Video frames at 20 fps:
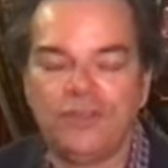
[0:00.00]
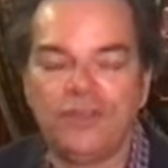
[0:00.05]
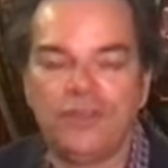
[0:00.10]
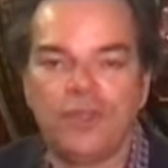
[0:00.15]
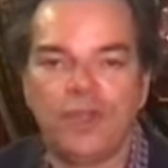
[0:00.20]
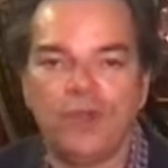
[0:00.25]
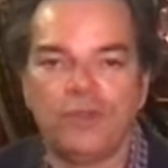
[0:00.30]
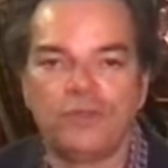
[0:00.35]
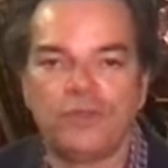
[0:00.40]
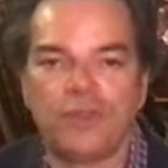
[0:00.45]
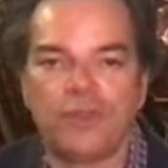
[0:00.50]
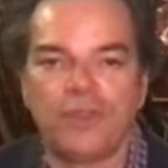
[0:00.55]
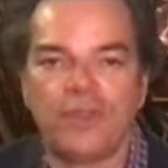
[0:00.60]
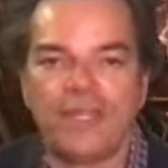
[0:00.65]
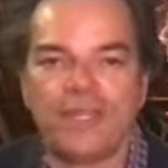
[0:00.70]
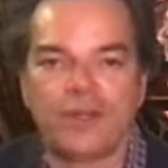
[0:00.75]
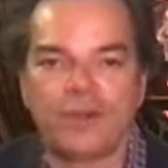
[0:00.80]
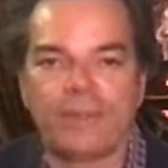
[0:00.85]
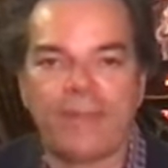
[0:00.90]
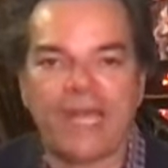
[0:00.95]
You go to
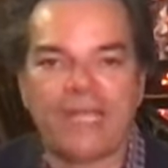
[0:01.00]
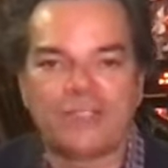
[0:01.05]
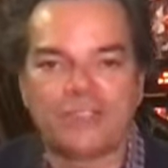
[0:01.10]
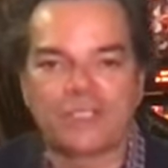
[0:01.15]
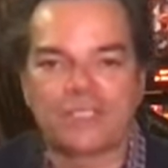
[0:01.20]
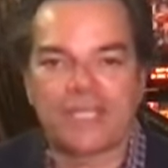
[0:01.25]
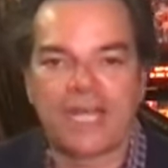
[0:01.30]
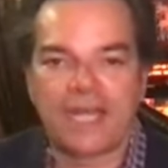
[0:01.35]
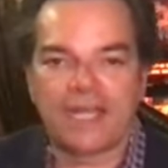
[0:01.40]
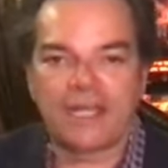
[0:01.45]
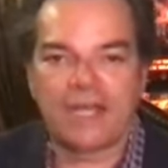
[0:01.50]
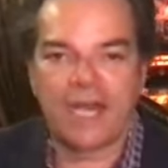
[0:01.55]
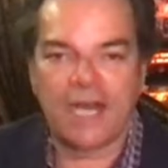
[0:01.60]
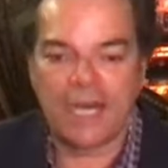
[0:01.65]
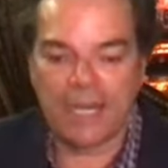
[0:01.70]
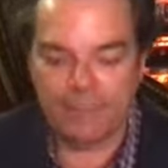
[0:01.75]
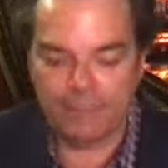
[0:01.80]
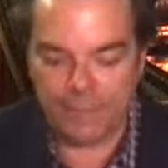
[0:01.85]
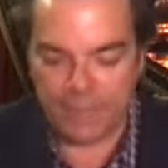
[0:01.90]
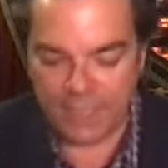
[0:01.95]

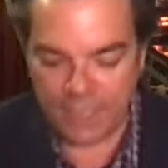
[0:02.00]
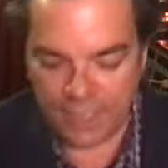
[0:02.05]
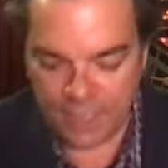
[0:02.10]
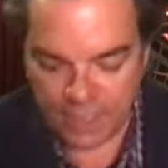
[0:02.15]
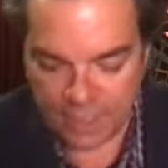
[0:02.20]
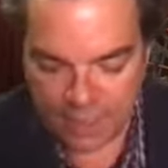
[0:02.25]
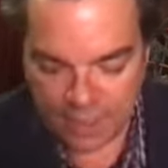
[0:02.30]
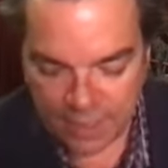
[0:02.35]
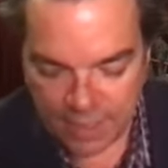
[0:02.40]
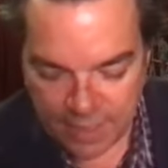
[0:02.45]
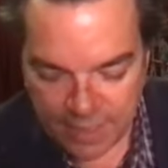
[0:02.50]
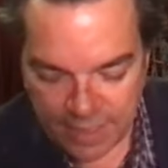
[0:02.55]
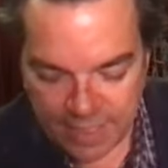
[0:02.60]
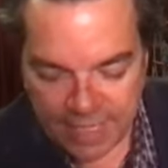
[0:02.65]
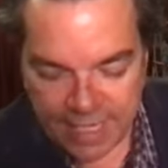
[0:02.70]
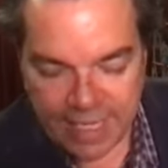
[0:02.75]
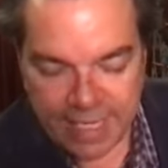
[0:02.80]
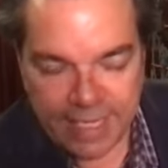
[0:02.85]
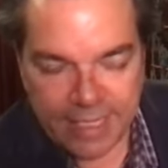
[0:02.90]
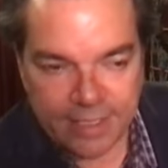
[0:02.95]
theatermagic.com
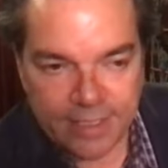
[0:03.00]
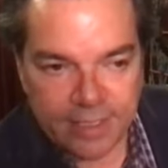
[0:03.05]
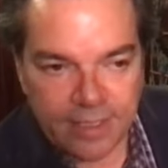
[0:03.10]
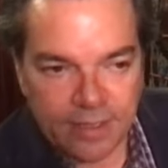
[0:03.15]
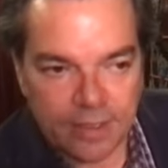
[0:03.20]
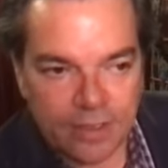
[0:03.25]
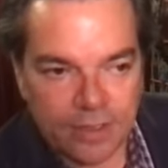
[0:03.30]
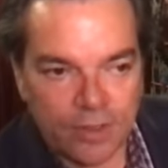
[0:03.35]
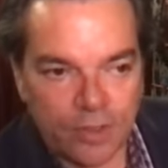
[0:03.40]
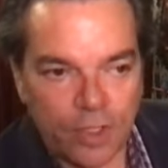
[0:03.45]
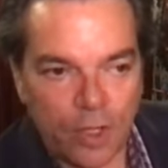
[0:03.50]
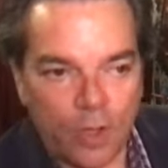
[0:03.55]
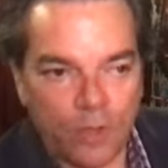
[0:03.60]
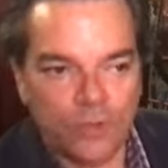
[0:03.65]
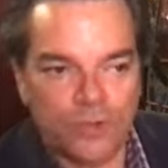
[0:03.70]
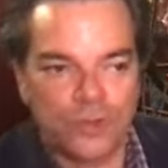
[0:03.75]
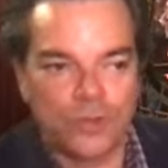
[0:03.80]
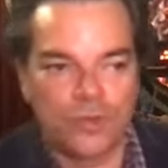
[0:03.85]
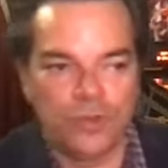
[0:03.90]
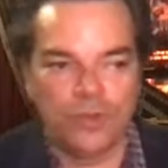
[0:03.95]
and go
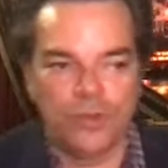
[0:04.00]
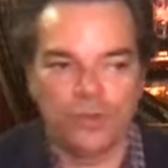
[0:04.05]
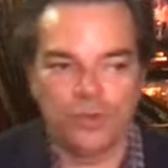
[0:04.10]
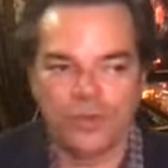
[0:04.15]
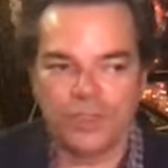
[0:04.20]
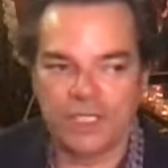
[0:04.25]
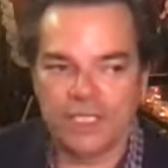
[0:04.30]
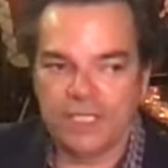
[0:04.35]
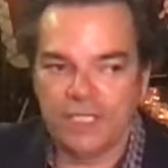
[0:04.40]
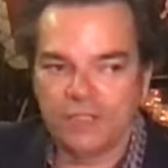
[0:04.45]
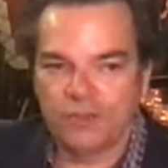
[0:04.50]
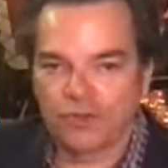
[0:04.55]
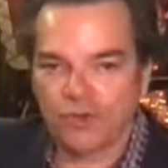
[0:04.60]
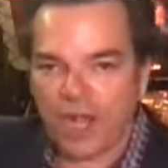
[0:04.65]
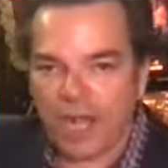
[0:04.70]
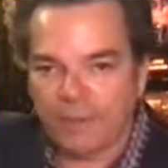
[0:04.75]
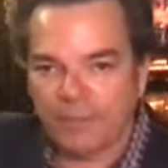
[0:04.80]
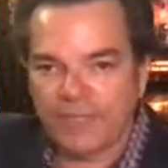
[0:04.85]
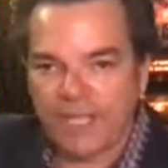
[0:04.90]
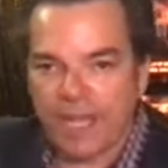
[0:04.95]
to the
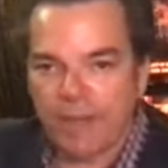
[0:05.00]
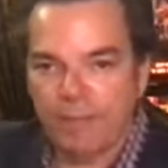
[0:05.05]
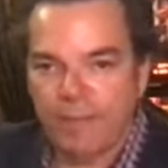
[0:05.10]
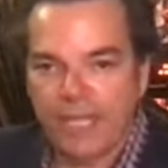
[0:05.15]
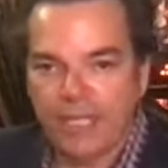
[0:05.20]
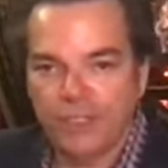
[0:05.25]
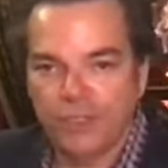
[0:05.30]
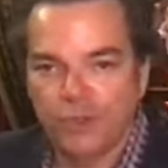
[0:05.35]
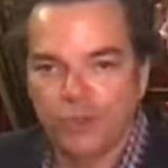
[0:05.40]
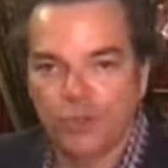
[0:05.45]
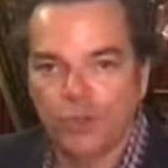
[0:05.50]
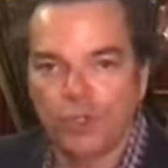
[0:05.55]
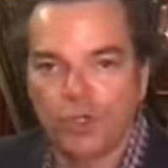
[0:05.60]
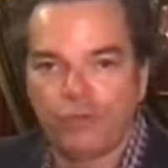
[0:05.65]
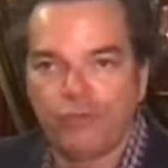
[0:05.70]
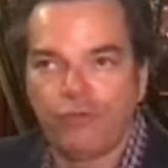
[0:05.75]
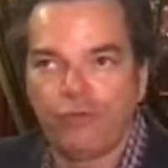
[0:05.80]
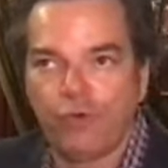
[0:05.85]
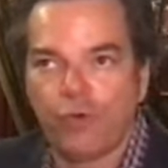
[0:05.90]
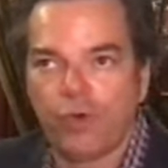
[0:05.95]
drop down menu. Look
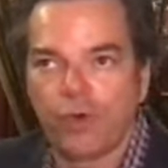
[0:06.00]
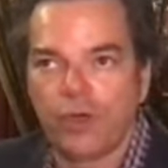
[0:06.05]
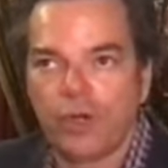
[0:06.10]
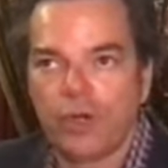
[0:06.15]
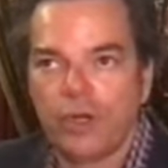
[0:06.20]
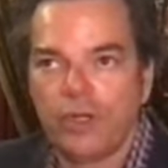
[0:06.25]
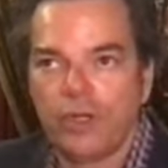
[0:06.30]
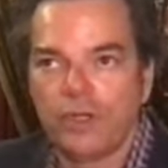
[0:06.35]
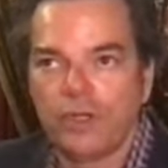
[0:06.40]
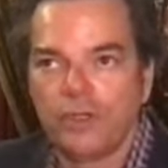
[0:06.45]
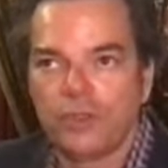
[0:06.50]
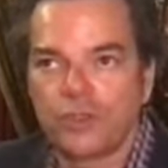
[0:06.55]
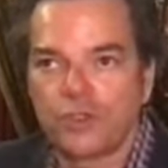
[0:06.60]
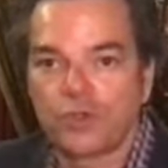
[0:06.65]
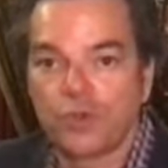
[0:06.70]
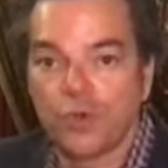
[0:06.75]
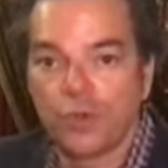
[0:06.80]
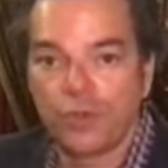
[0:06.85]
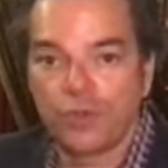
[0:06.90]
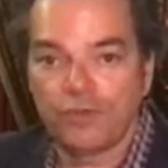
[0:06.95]
for
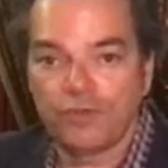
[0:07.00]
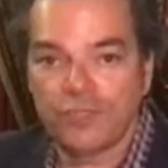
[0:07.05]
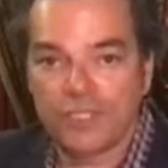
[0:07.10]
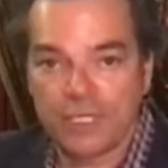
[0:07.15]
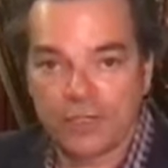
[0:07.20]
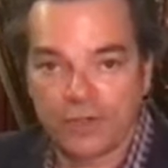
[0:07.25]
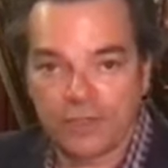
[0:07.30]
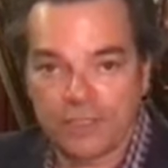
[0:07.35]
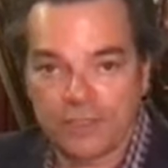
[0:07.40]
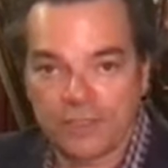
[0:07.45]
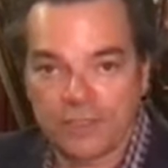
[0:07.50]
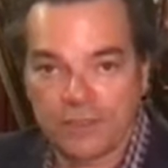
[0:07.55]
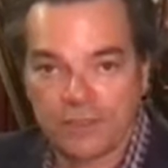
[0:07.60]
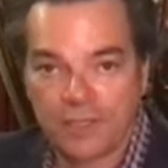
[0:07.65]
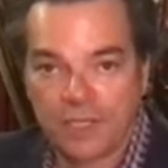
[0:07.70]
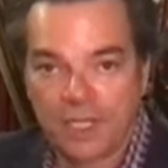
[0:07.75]
School of Secrets